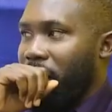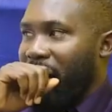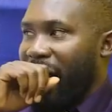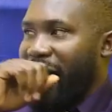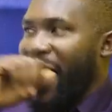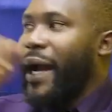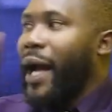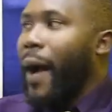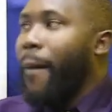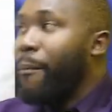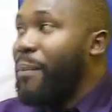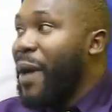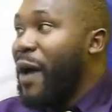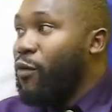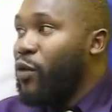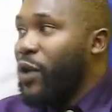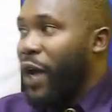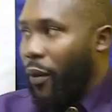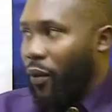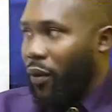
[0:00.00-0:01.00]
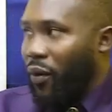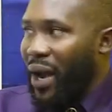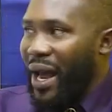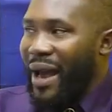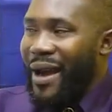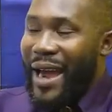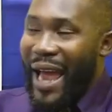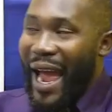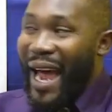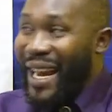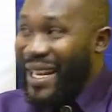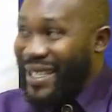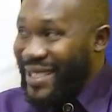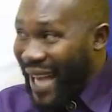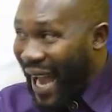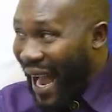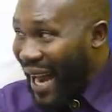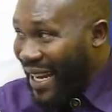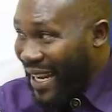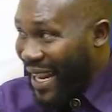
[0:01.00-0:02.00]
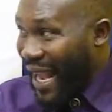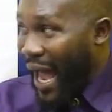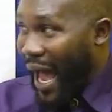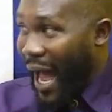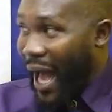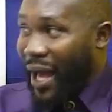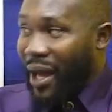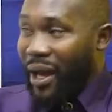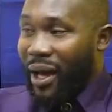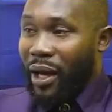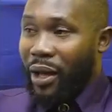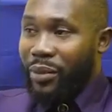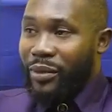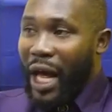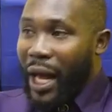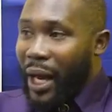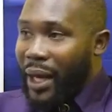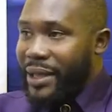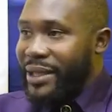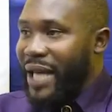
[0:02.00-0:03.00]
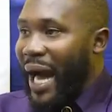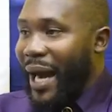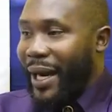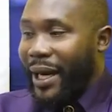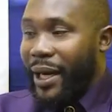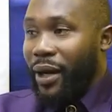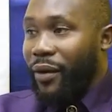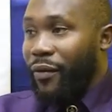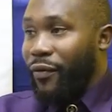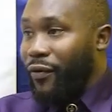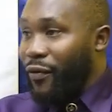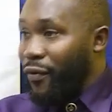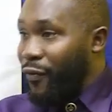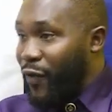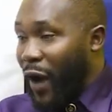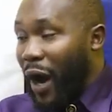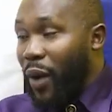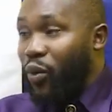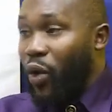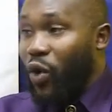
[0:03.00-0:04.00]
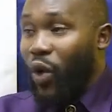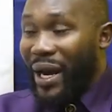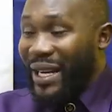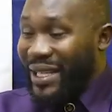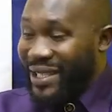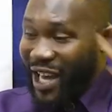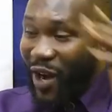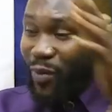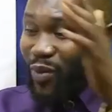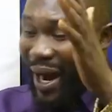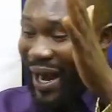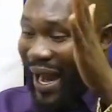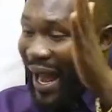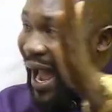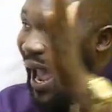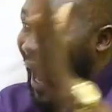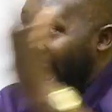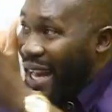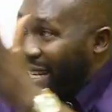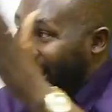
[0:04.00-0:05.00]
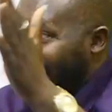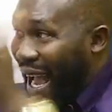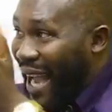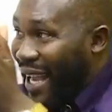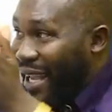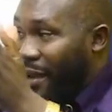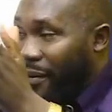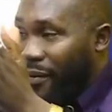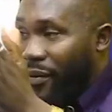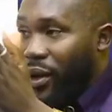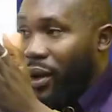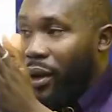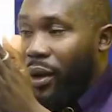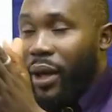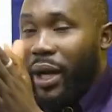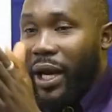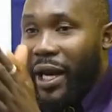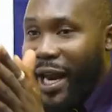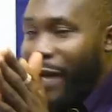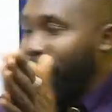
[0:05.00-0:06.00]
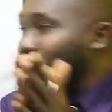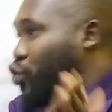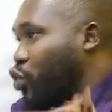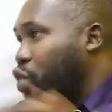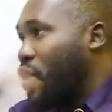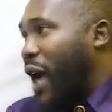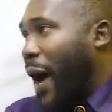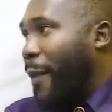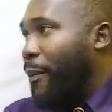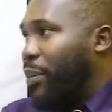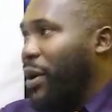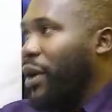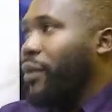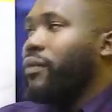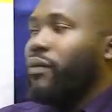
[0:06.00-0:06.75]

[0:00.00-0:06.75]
ye campaign no ye ho and as idea Jack Franko no share na airtime let's do campaign